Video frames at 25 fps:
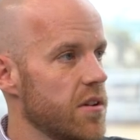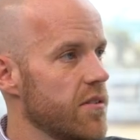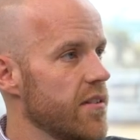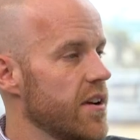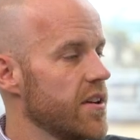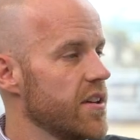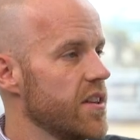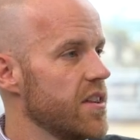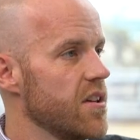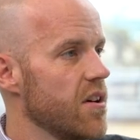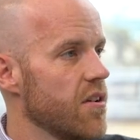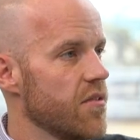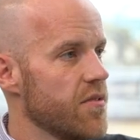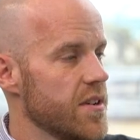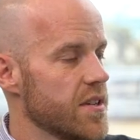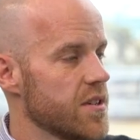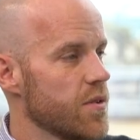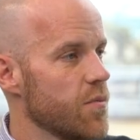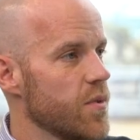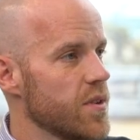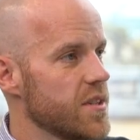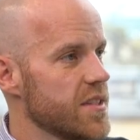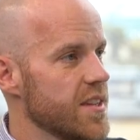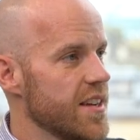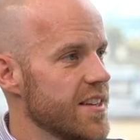around in the office
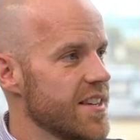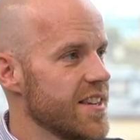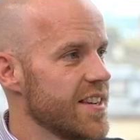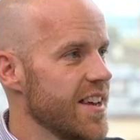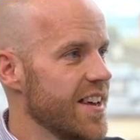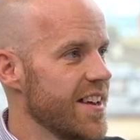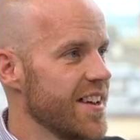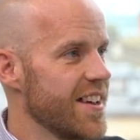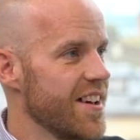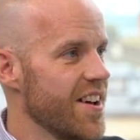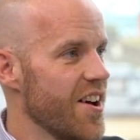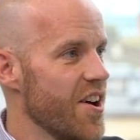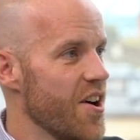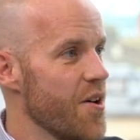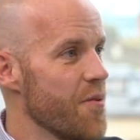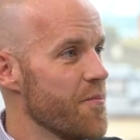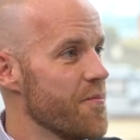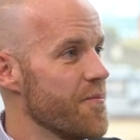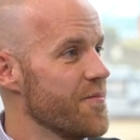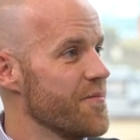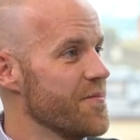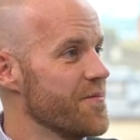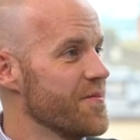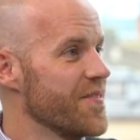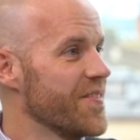on one Saturday
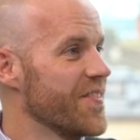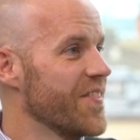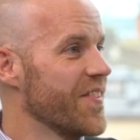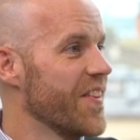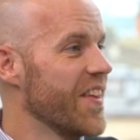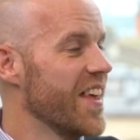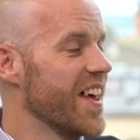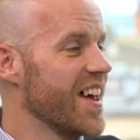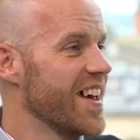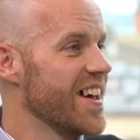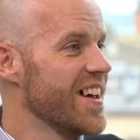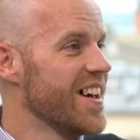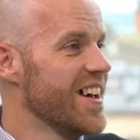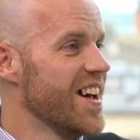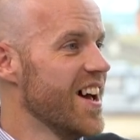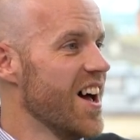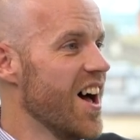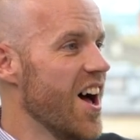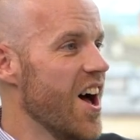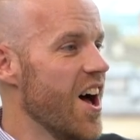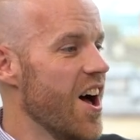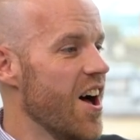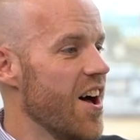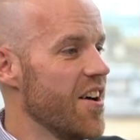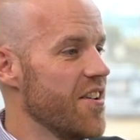randomly
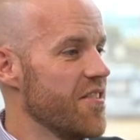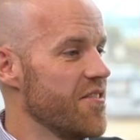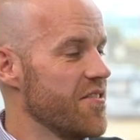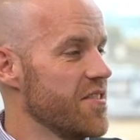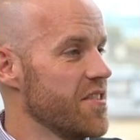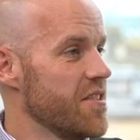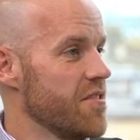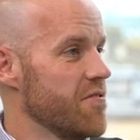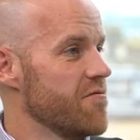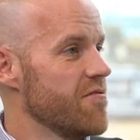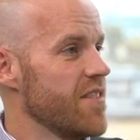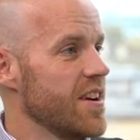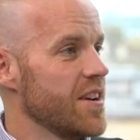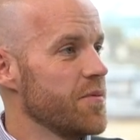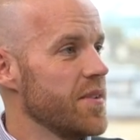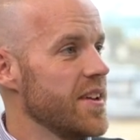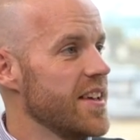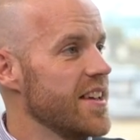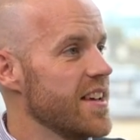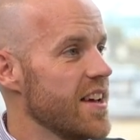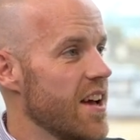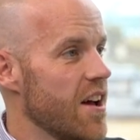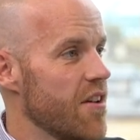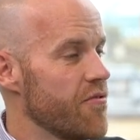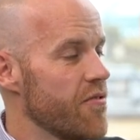
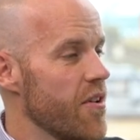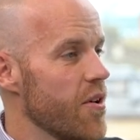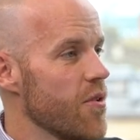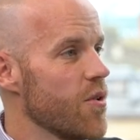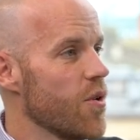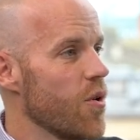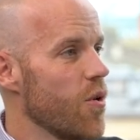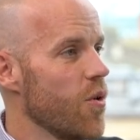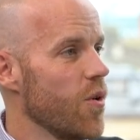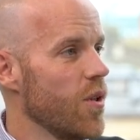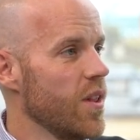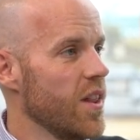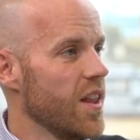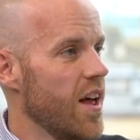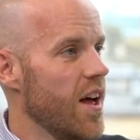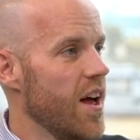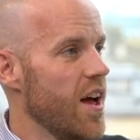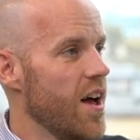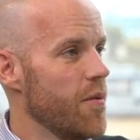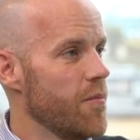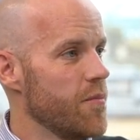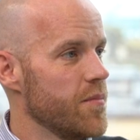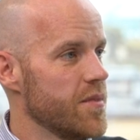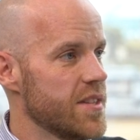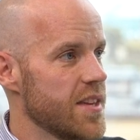a phone call
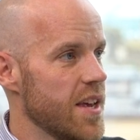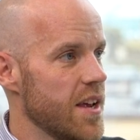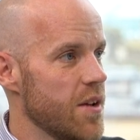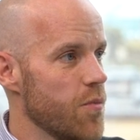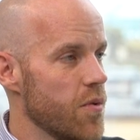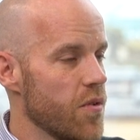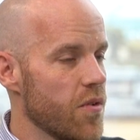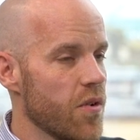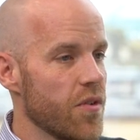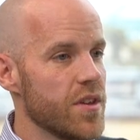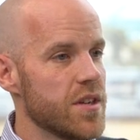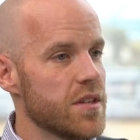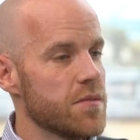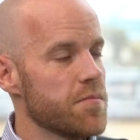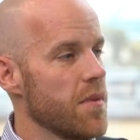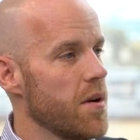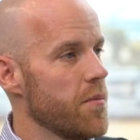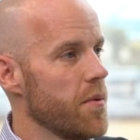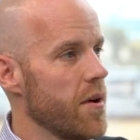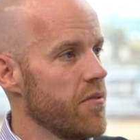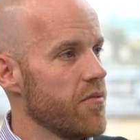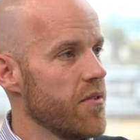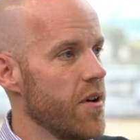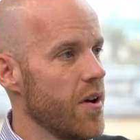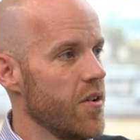saying, we've got this
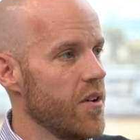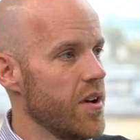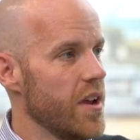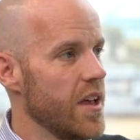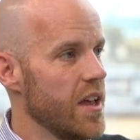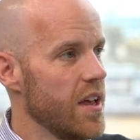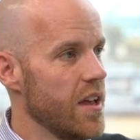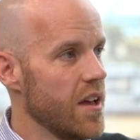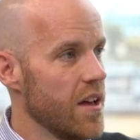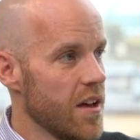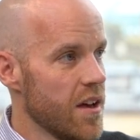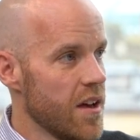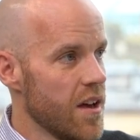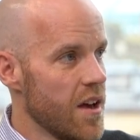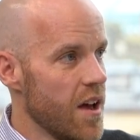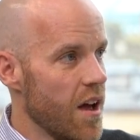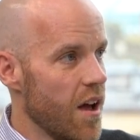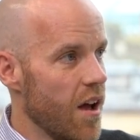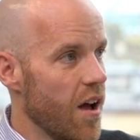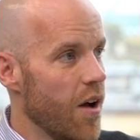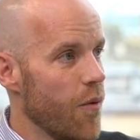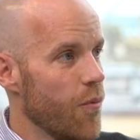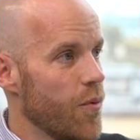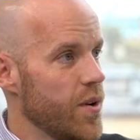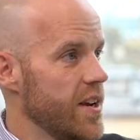mobile phone here.
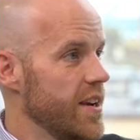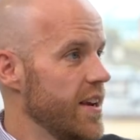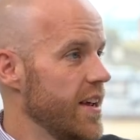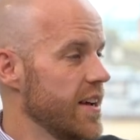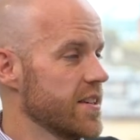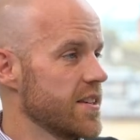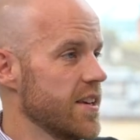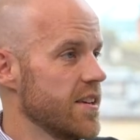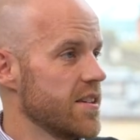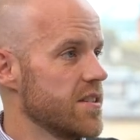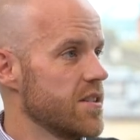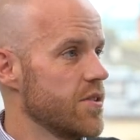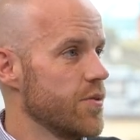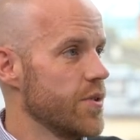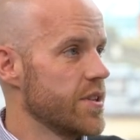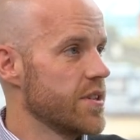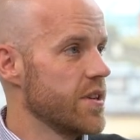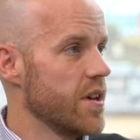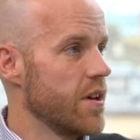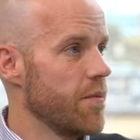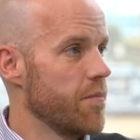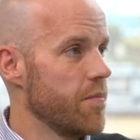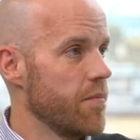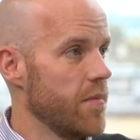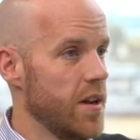We need access to it
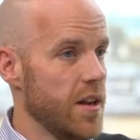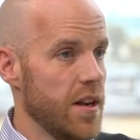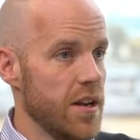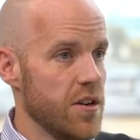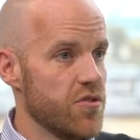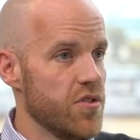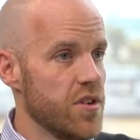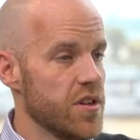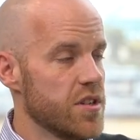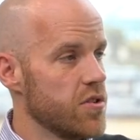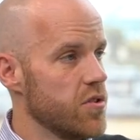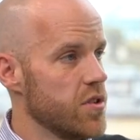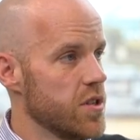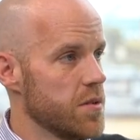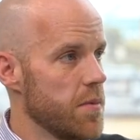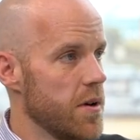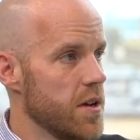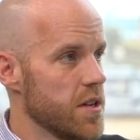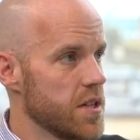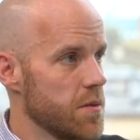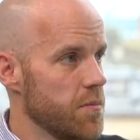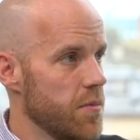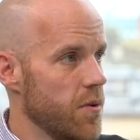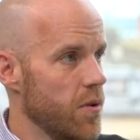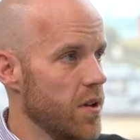literally as soon as
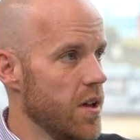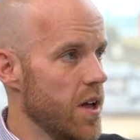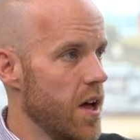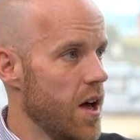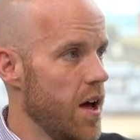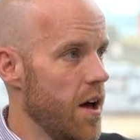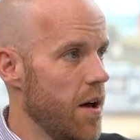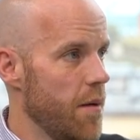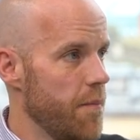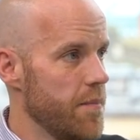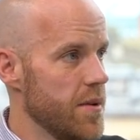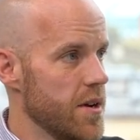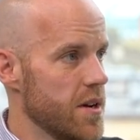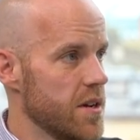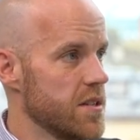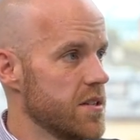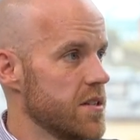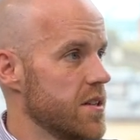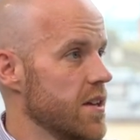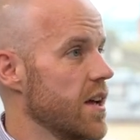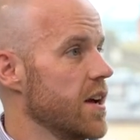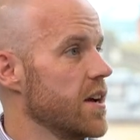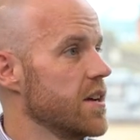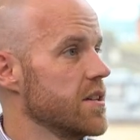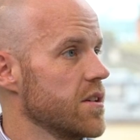possible because
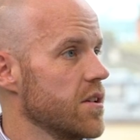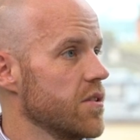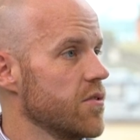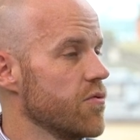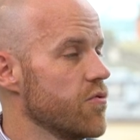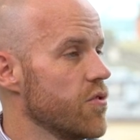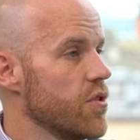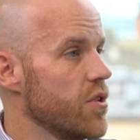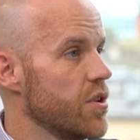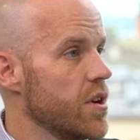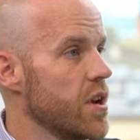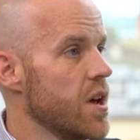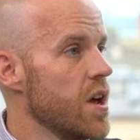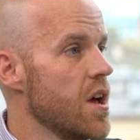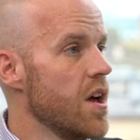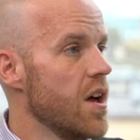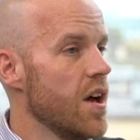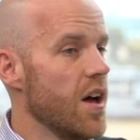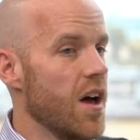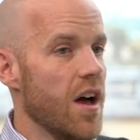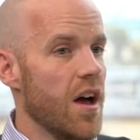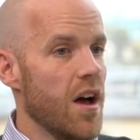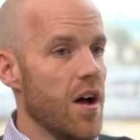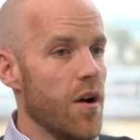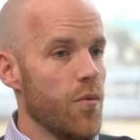the guy's on the run.
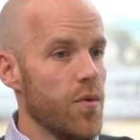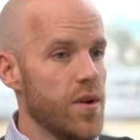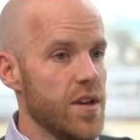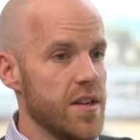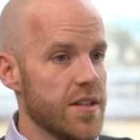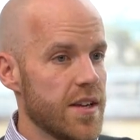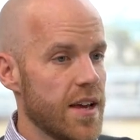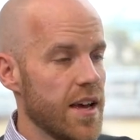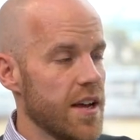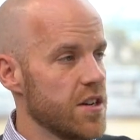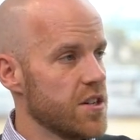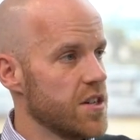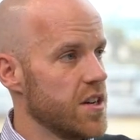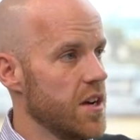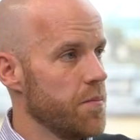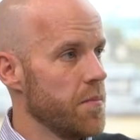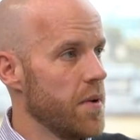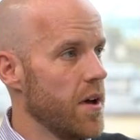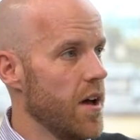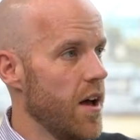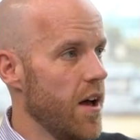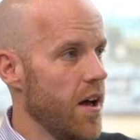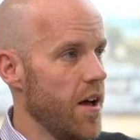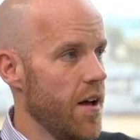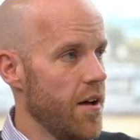We need to catch him
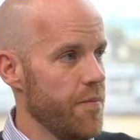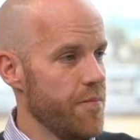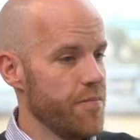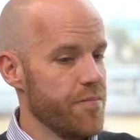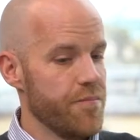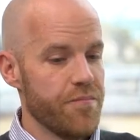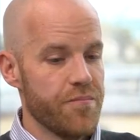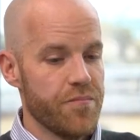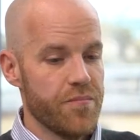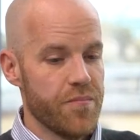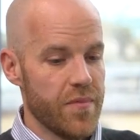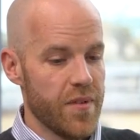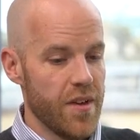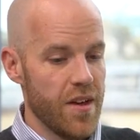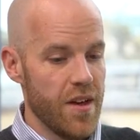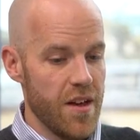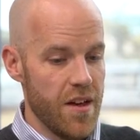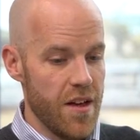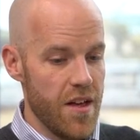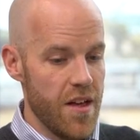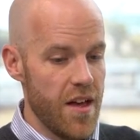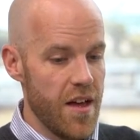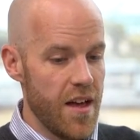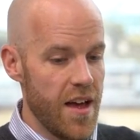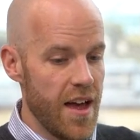
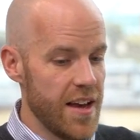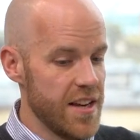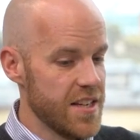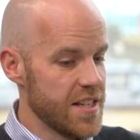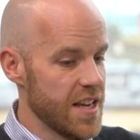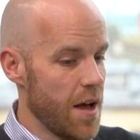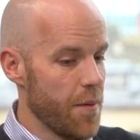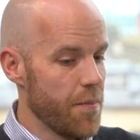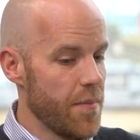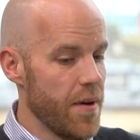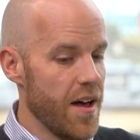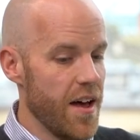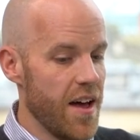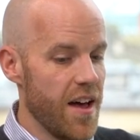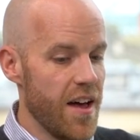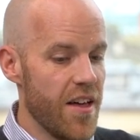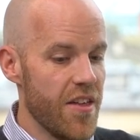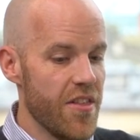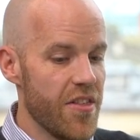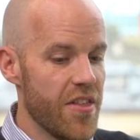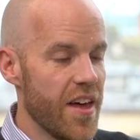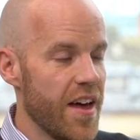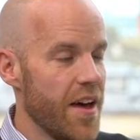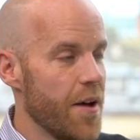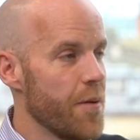
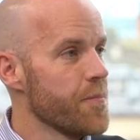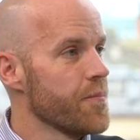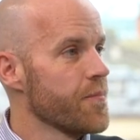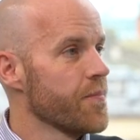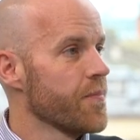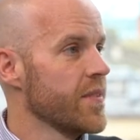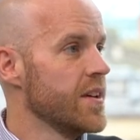ASAP there.